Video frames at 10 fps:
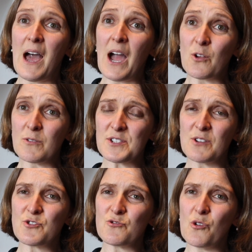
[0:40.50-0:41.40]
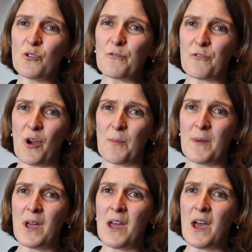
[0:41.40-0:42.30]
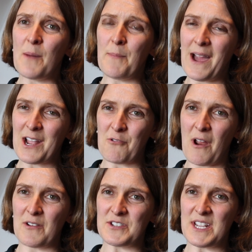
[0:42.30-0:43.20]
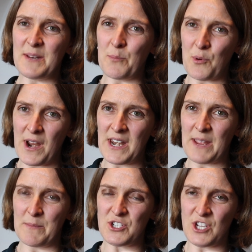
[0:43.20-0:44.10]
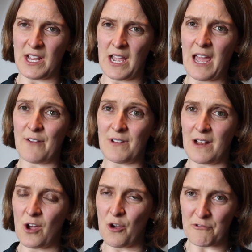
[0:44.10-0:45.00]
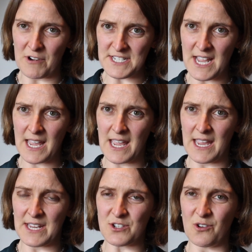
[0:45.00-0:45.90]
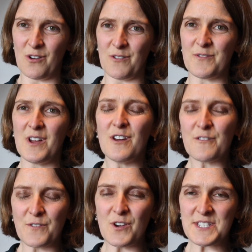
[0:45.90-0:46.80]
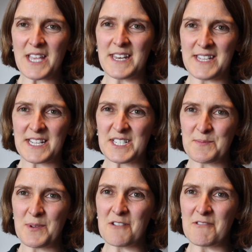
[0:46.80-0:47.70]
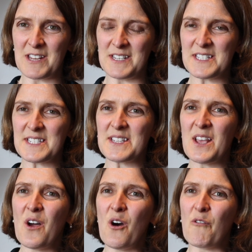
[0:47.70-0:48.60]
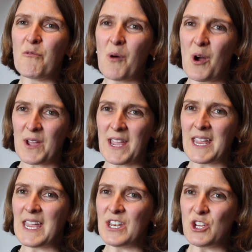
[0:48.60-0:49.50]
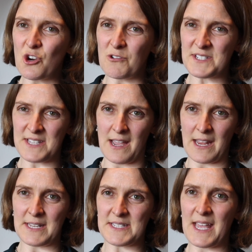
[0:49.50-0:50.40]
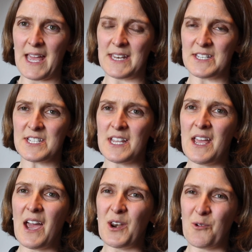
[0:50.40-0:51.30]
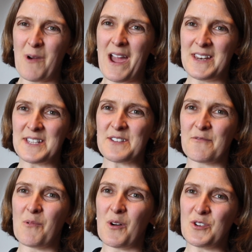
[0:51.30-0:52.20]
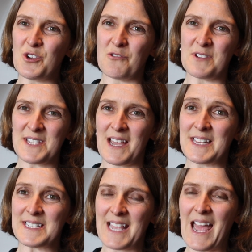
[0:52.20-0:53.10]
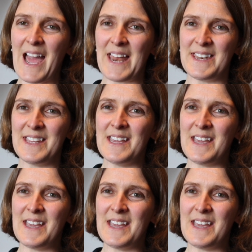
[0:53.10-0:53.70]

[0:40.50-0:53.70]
I also draw from a background in brain imaging. I have over a decade of first-hand experience of working in neuroscience and an awareness of what neuroscience can